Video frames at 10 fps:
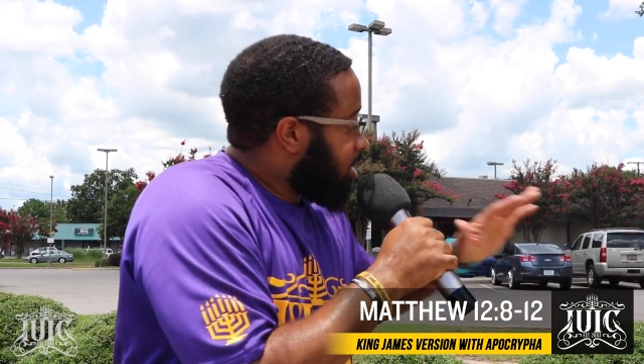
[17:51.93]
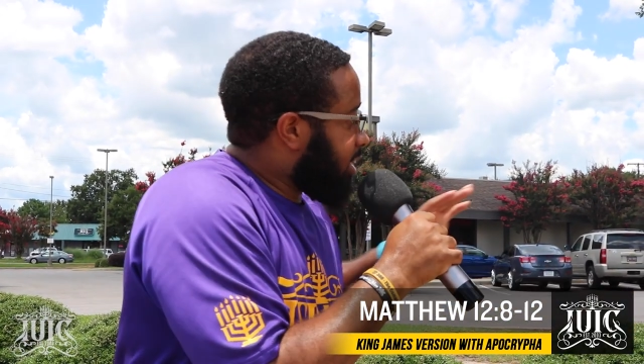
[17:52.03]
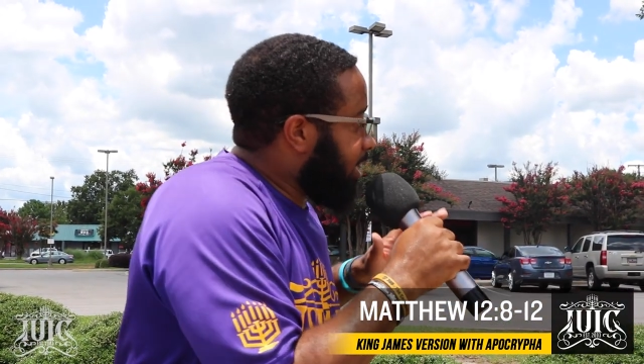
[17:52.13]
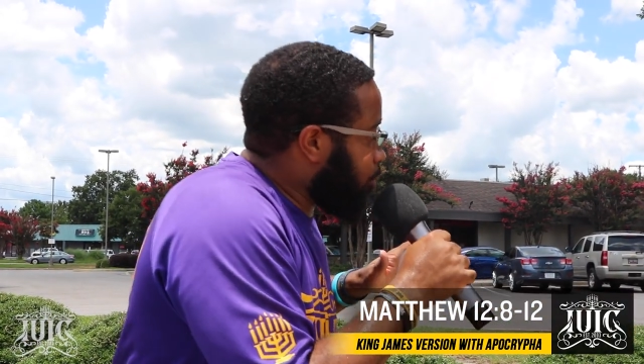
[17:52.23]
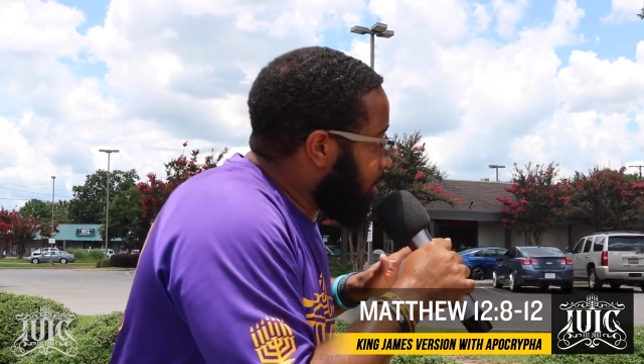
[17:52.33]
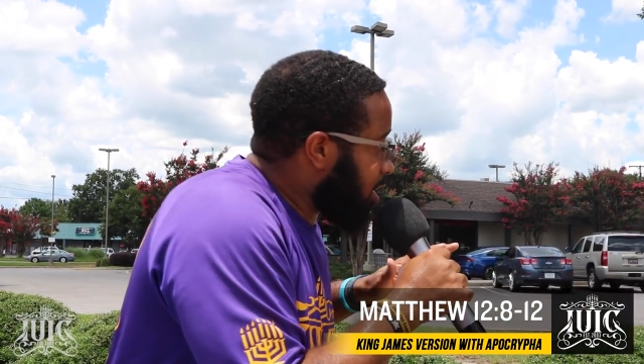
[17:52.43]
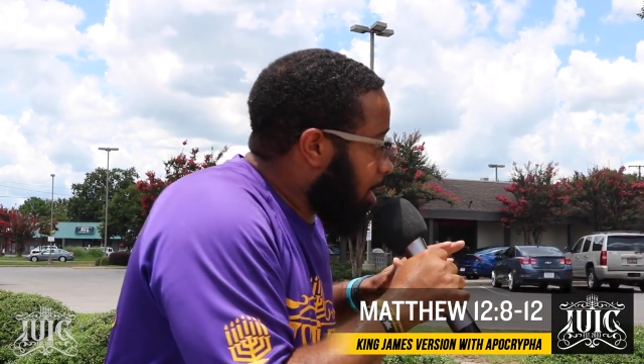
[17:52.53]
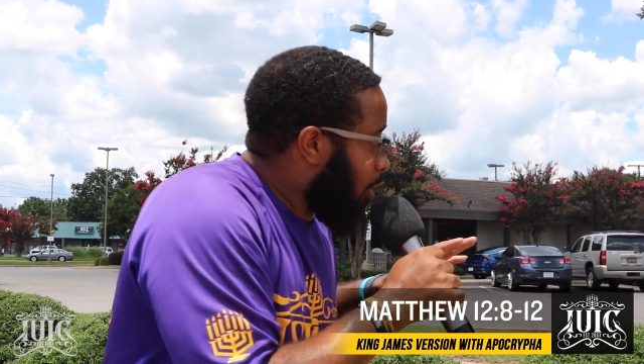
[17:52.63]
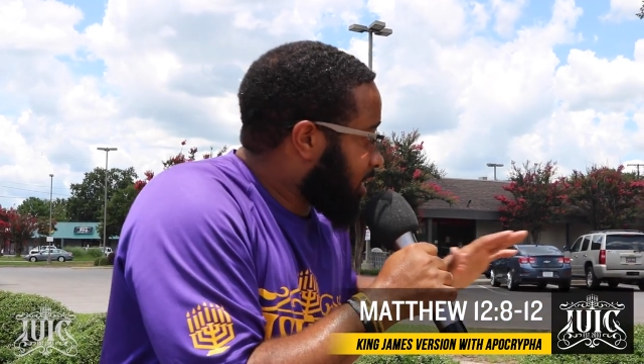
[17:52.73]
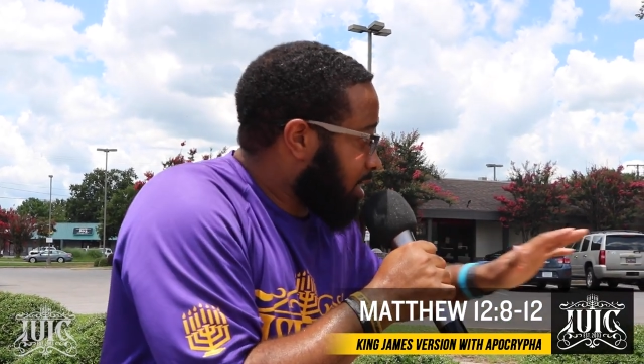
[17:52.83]
That you didn't
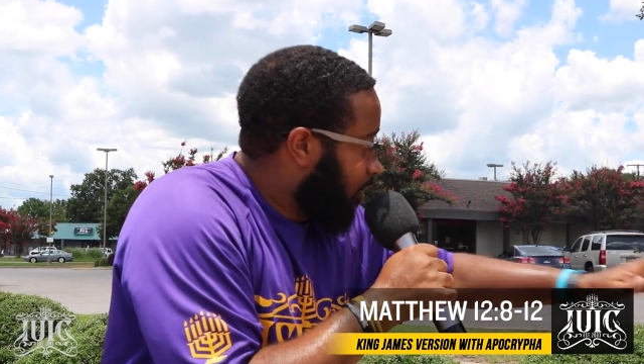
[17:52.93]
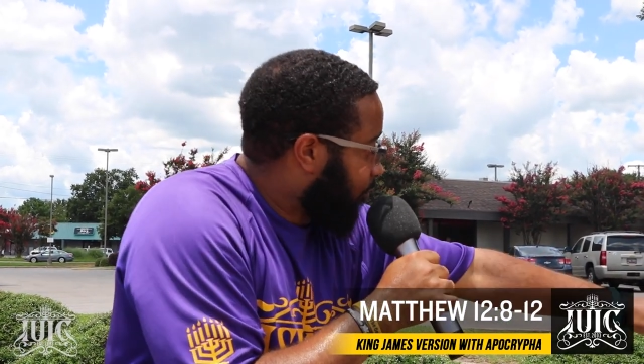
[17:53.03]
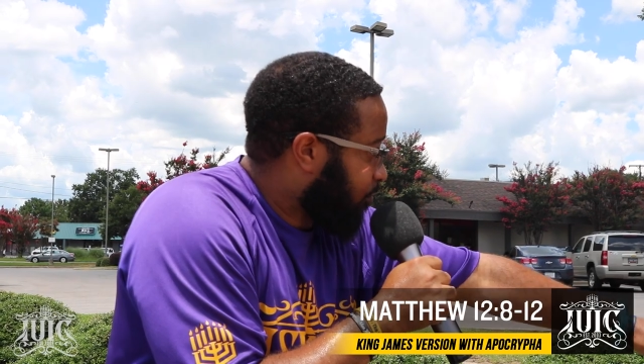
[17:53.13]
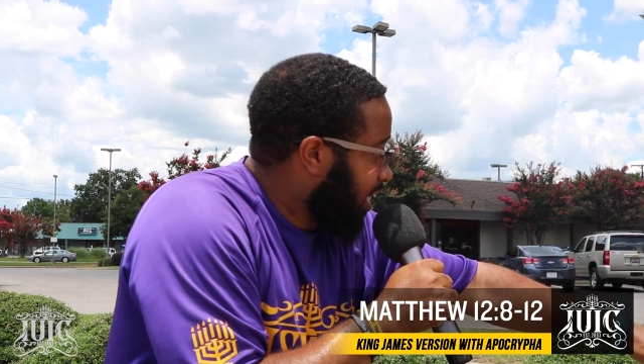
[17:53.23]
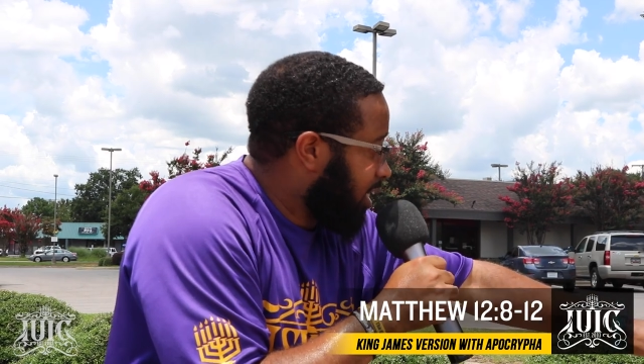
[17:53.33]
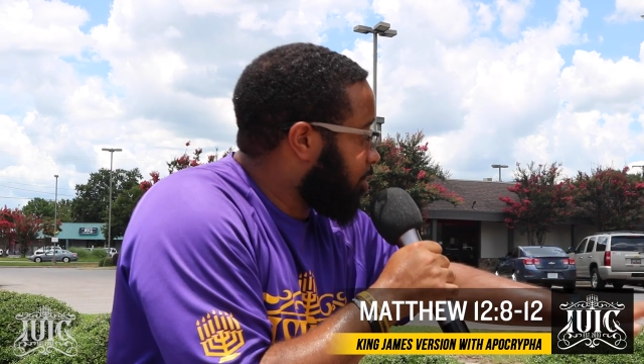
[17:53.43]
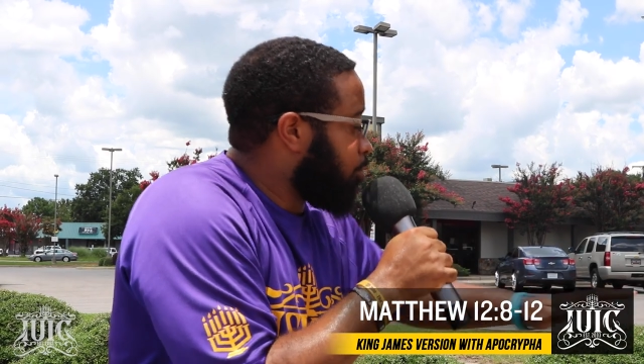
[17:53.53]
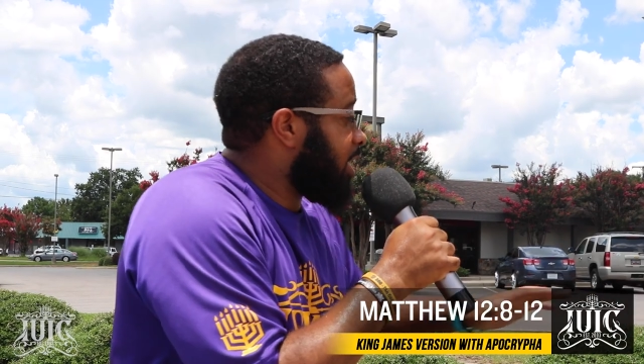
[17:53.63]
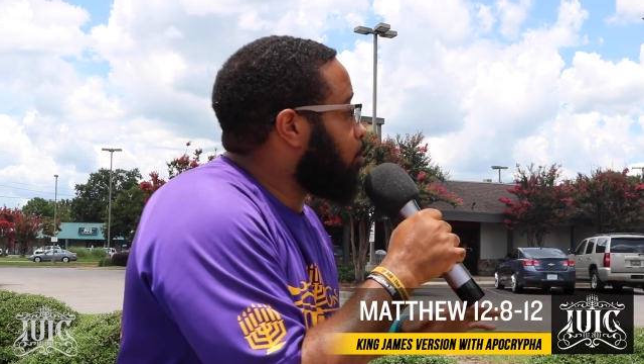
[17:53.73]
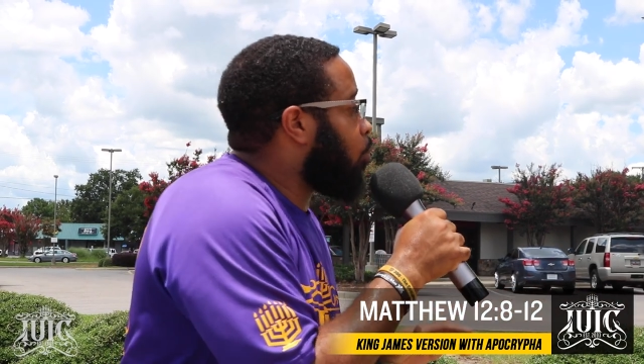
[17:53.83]
go out there to feed it.
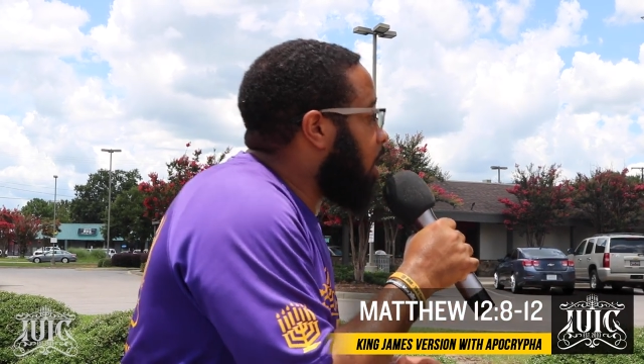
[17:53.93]
You didn't